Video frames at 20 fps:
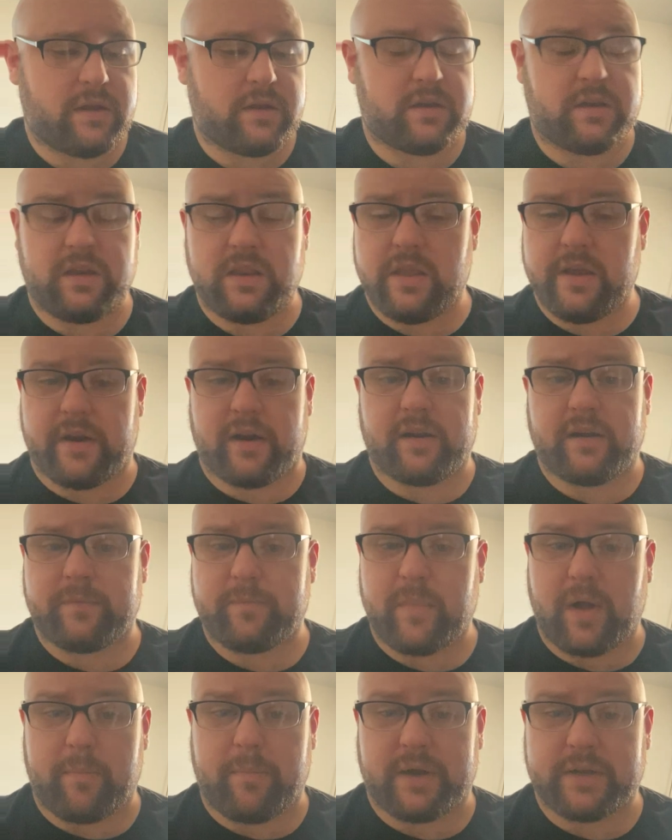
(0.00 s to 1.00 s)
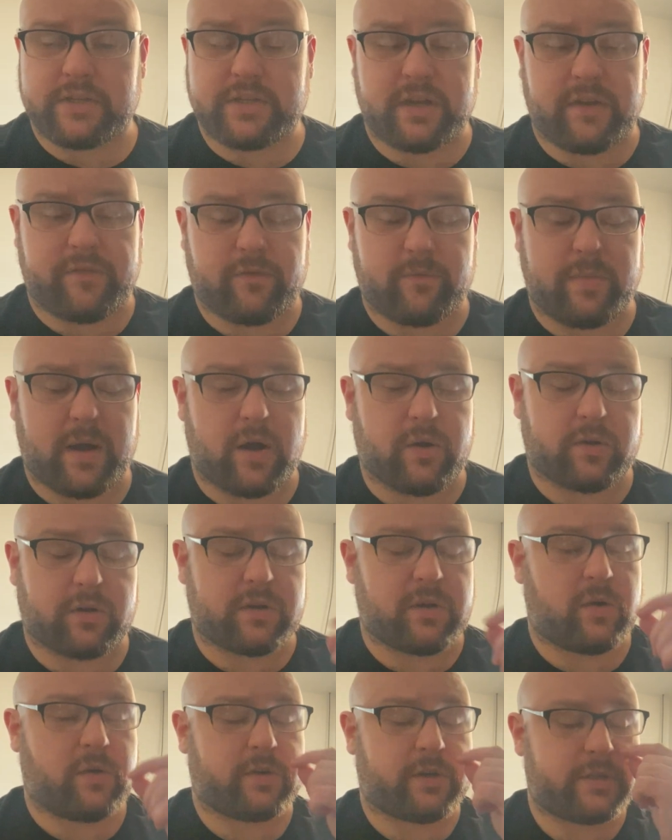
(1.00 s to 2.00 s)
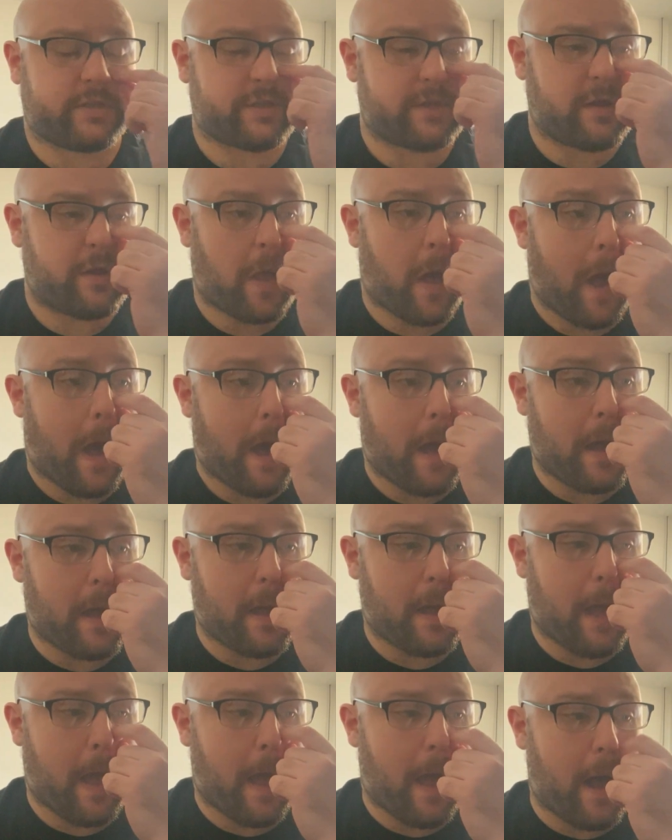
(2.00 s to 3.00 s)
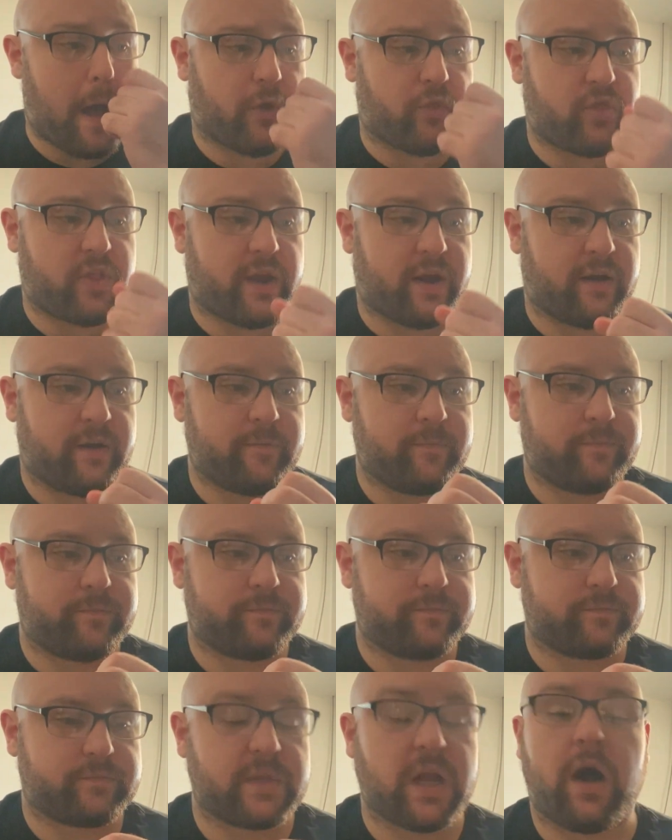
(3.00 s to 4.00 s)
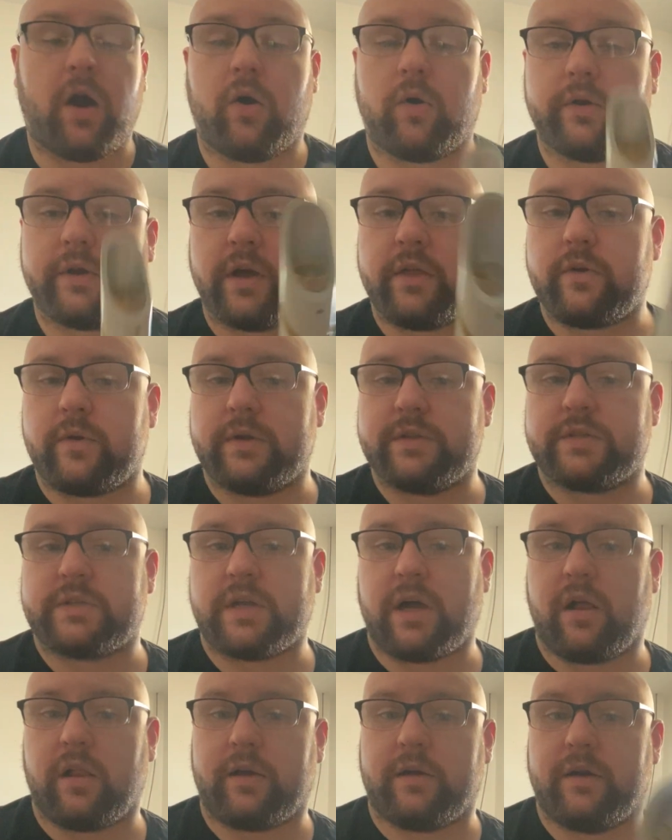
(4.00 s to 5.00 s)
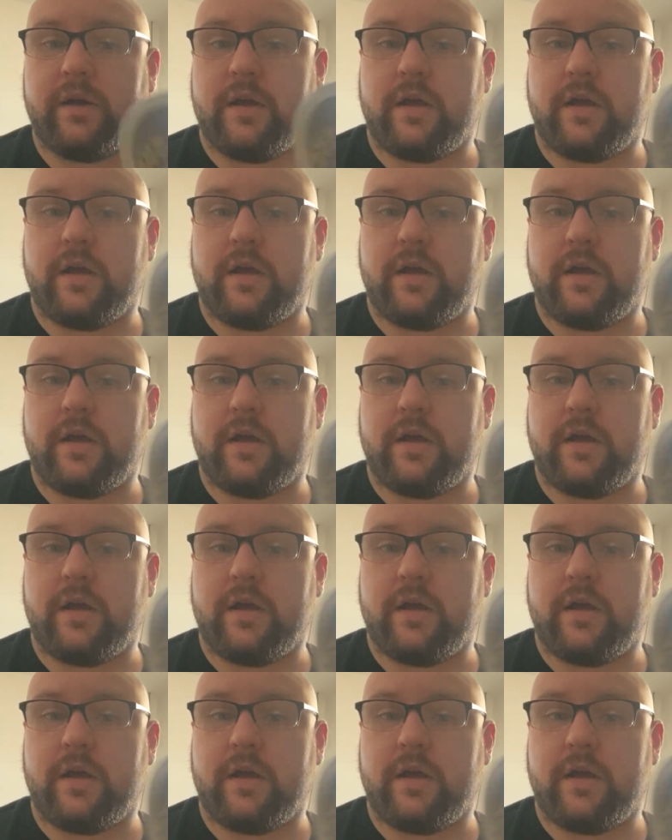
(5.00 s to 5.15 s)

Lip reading: There are a bunch of different powder coaters out there. Oh, another installer.